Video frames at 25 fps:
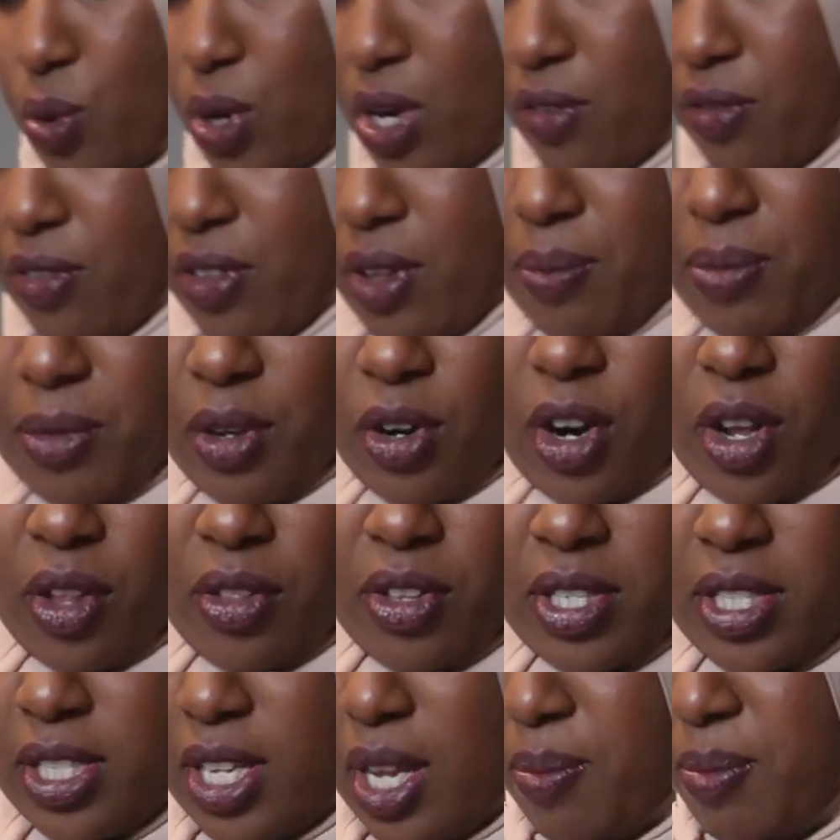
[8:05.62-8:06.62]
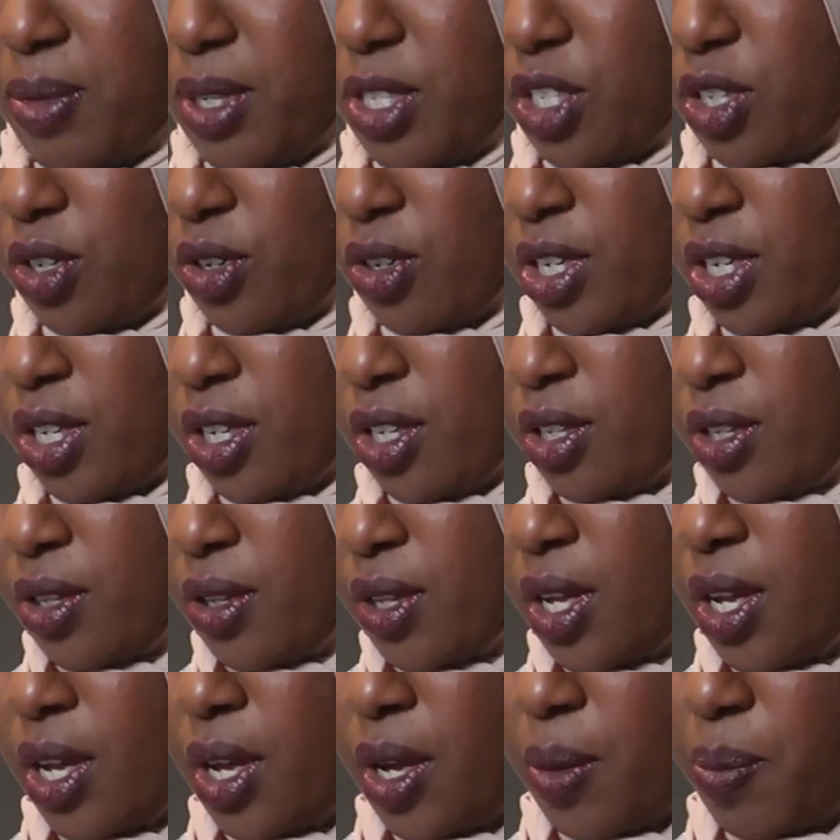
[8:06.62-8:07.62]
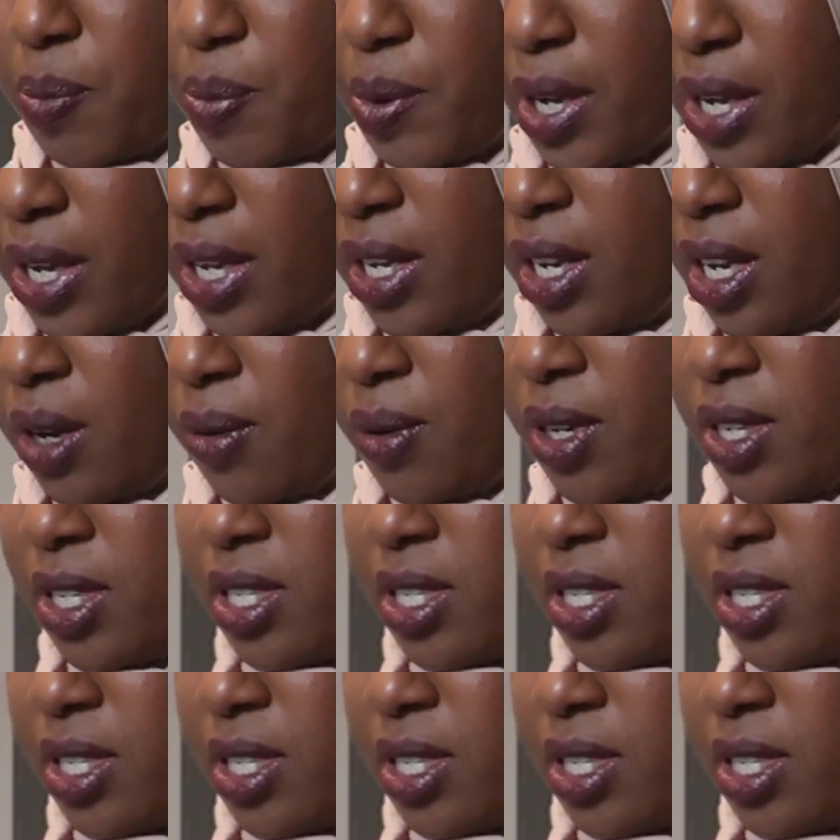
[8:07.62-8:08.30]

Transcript: one of them. They're all the same material, but I want